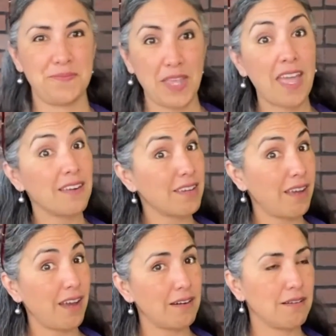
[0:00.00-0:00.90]
And
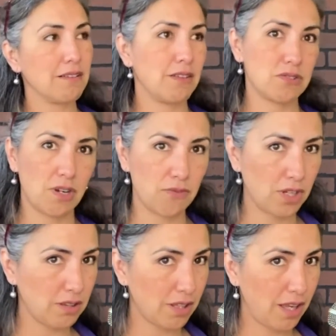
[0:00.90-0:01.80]
cat, let's not
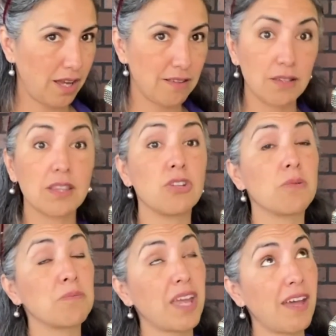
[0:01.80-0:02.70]
forget the cat. Your
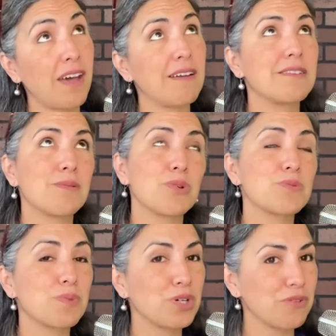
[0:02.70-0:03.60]
cat, the most
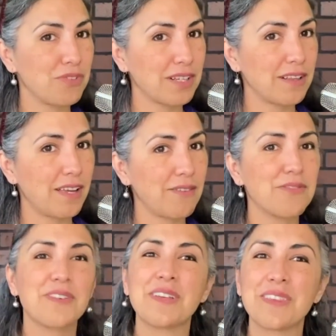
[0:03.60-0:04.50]
perfect life.
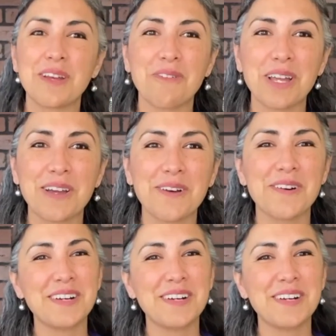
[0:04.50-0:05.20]
There we go.